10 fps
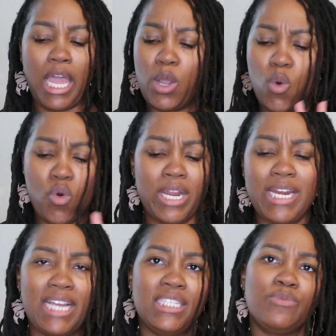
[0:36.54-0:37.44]
like
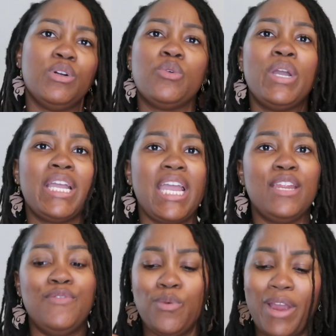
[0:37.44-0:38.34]
organize it real quick. And
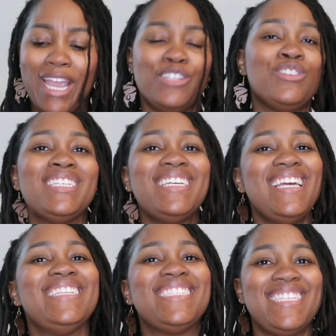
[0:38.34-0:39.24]
if you were interested
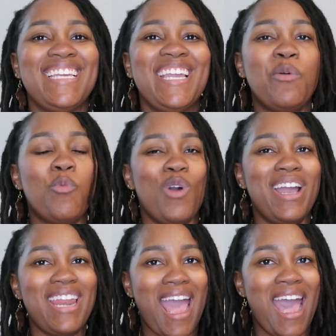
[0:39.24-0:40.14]
in seeing
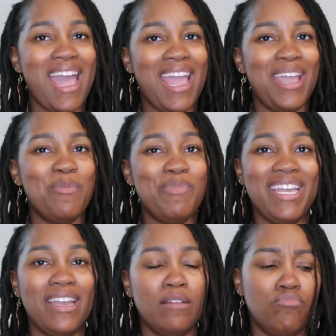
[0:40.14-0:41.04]
what I
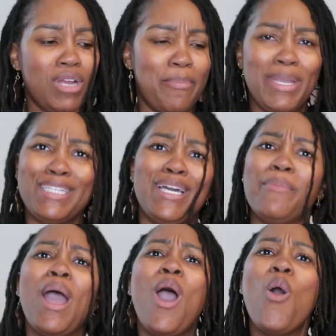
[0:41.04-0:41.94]
picked
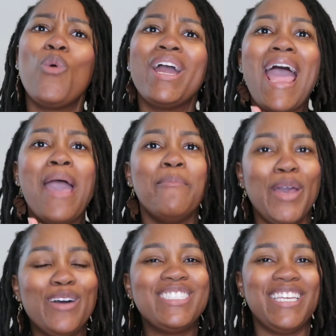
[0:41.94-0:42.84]
up, what I
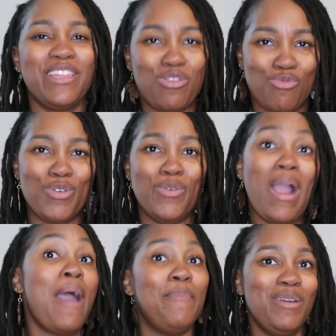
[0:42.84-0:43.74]
melted through,
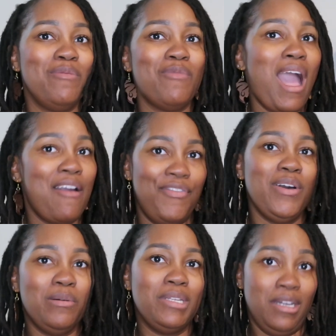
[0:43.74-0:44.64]
I
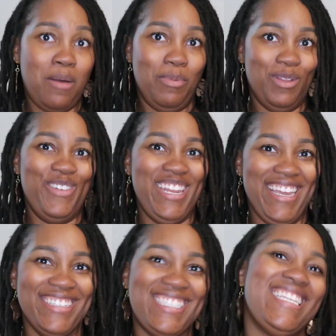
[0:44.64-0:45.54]
filmed a couple of
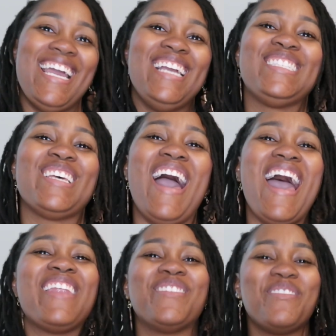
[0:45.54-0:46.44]
videos today, so
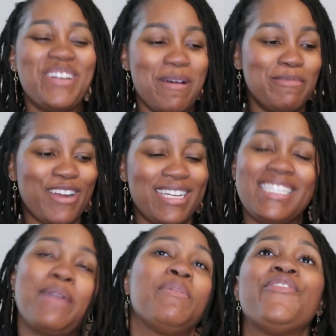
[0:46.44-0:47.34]
I don't know what I'm trying to
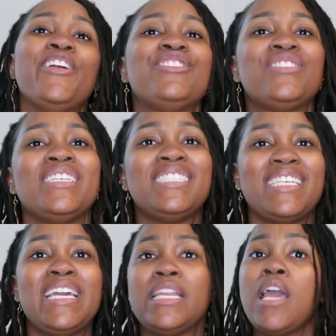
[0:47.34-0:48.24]
say. But if you're interested in
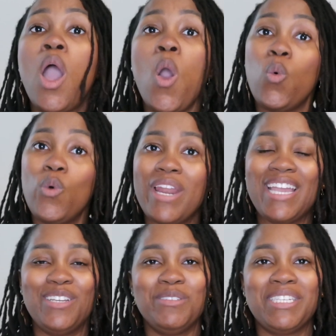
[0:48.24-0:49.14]
seeing what I
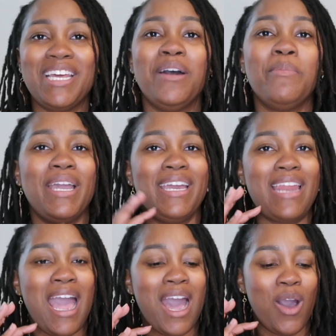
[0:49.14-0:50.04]
used up and
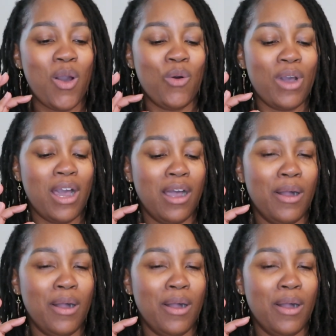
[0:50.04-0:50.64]
how